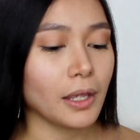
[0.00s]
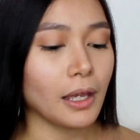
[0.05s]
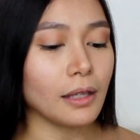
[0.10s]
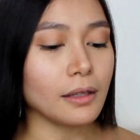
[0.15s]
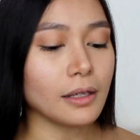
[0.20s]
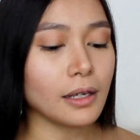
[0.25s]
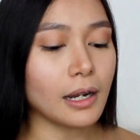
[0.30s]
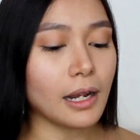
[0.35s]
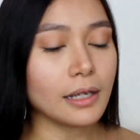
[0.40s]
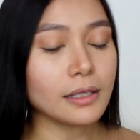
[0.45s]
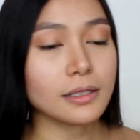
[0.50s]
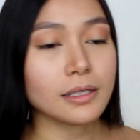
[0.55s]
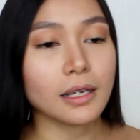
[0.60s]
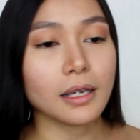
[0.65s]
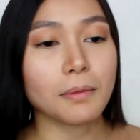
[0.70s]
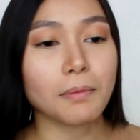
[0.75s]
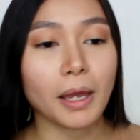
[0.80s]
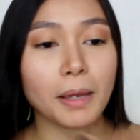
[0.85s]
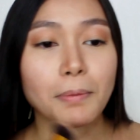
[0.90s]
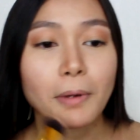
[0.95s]
And then I
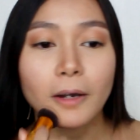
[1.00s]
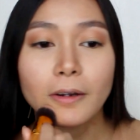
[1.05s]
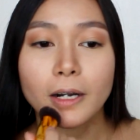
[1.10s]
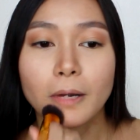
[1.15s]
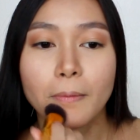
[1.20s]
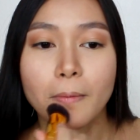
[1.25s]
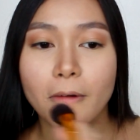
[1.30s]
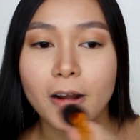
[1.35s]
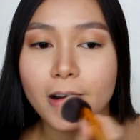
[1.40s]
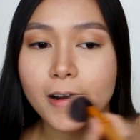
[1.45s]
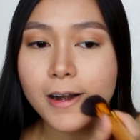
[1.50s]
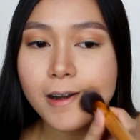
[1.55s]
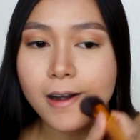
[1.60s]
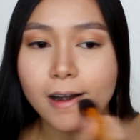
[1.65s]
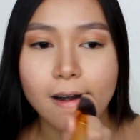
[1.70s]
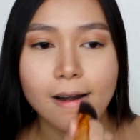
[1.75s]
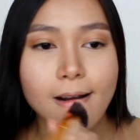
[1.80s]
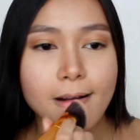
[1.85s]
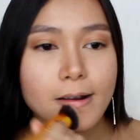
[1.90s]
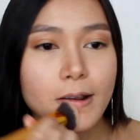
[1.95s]
take my powder brush and
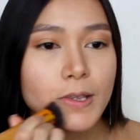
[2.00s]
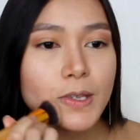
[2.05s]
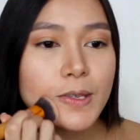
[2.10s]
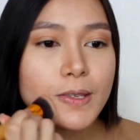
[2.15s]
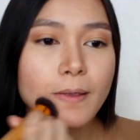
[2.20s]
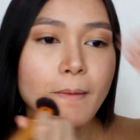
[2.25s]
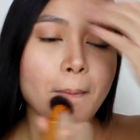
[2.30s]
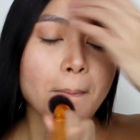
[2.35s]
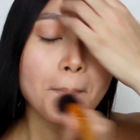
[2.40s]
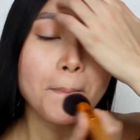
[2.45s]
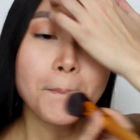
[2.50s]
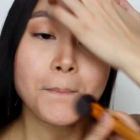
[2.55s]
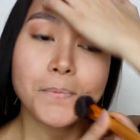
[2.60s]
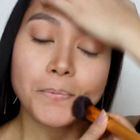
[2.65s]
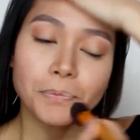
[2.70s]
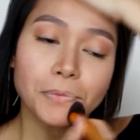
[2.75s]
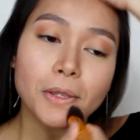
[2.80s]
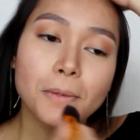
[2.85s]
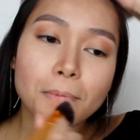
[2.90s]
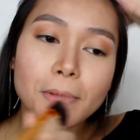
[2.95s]
I just
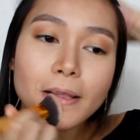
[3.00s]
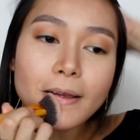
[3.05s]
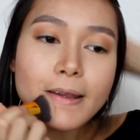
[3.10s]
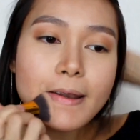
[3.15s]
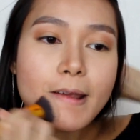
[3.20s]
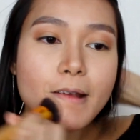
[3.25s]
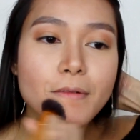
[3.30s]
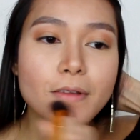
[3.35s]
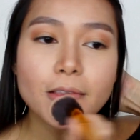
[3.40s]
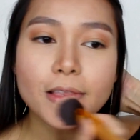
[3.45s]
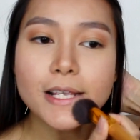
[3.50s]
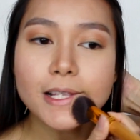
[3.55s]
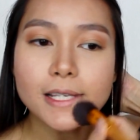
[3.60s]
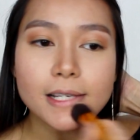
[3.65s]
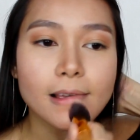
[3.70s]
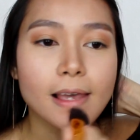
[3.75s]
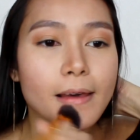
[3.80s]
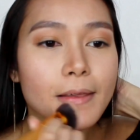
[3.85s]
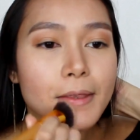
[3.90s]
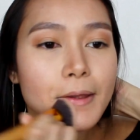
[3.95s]
blend everything
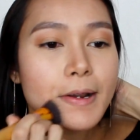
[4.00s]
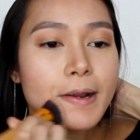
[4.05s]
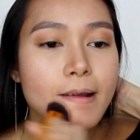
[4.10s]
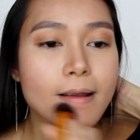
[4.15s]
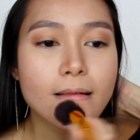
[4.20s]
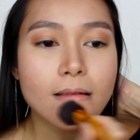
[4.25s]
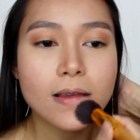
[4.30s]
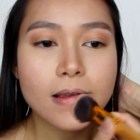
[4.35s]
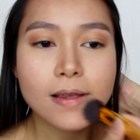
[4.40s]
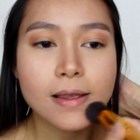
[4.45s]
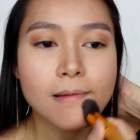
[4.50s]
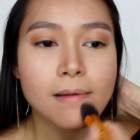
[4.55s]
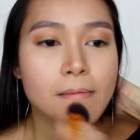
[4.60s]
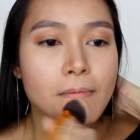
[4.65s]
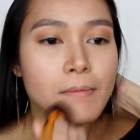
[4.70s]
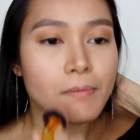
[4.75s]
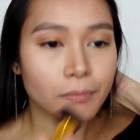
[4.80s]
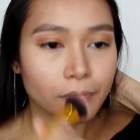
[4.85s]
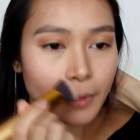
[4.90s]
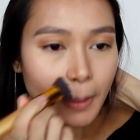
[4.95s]
together.
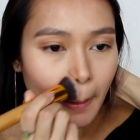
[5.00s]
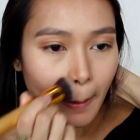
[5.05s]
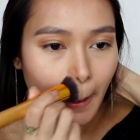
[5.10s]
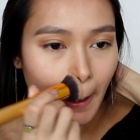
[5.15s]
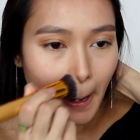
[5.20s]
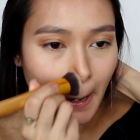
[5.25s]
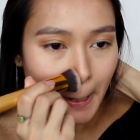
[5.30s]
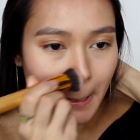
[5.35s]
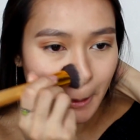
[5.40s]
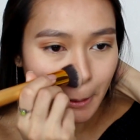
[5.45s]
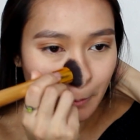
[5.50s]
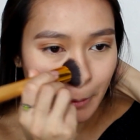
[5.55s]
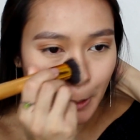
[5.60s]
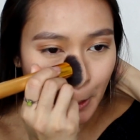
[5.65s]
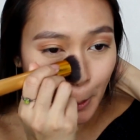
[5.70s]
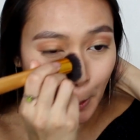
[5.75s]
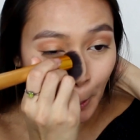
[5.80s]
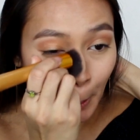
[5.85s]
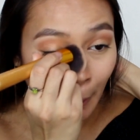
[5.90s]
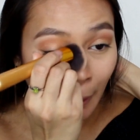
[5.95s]
Here we
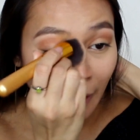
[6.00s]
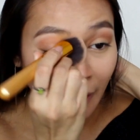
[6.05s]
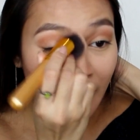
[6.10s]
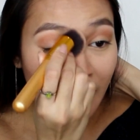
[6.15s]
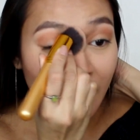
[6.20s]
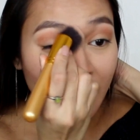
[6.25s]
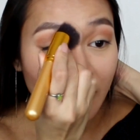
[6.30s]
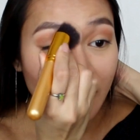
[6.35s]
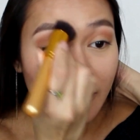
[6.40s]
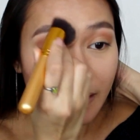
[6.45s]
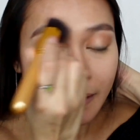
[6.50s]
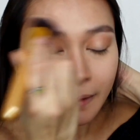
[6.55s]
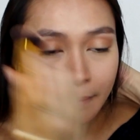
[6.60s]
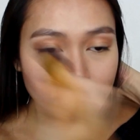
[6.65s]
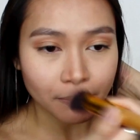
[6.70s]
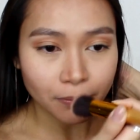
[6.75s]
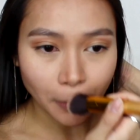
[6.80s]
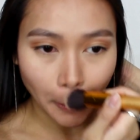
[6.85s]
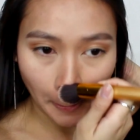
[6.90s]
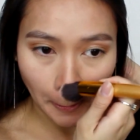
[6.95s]
go.
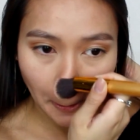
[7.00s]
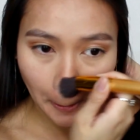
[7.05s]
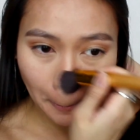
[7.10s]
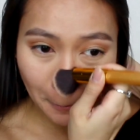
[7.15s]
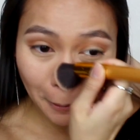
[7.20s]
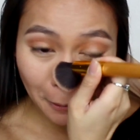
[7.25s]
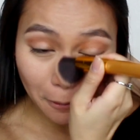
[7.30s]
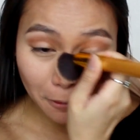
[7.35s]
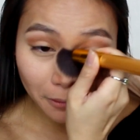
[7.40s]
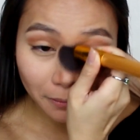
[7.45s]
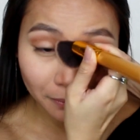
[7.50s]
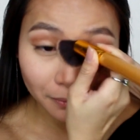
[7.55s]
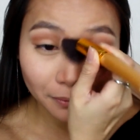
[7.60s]
There we go.